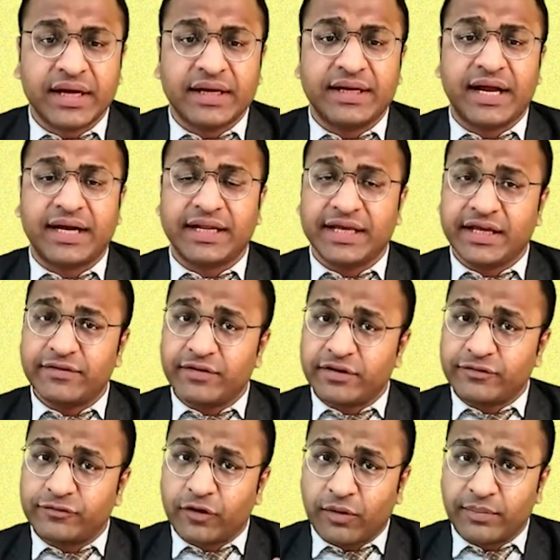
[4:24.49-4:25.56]
that even
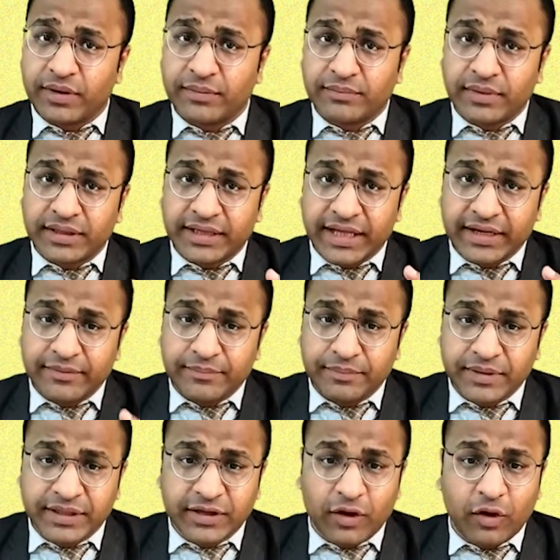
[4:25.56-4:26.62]
form number
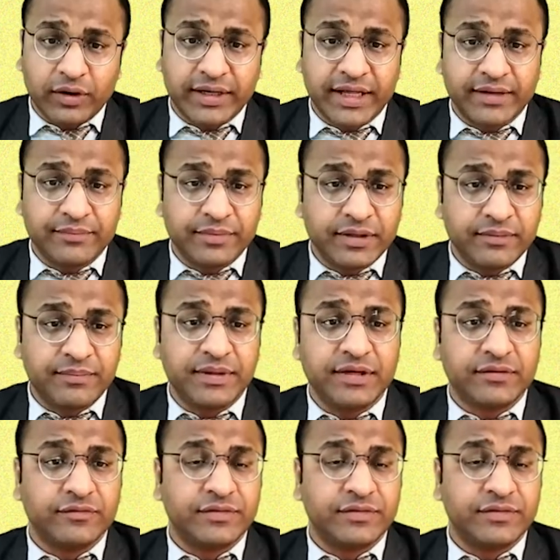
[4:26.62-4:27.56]
10B or 10BB,